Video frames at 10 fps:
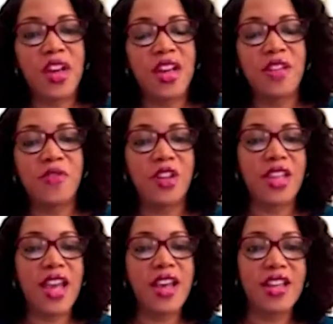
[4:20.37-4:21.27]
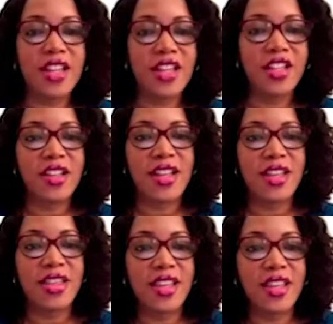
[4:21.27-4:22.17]
different calculations
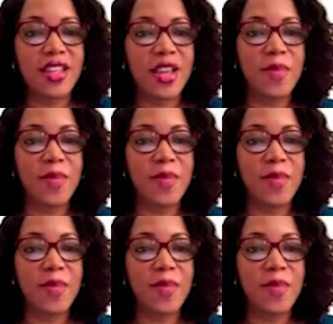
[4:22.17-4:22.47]
and things in it,